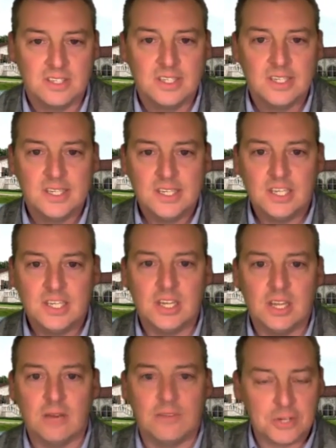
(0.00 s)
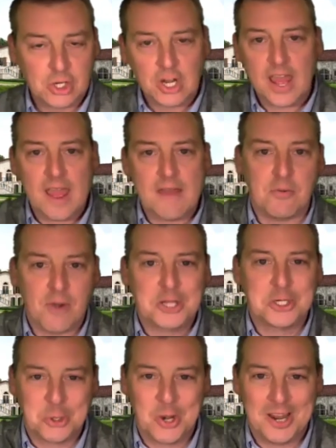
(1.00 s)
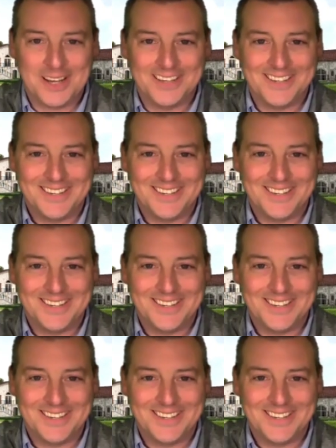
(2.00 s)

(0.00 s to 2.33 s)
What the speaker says: Mm-hmm. You know, if you're going to have a restaurant,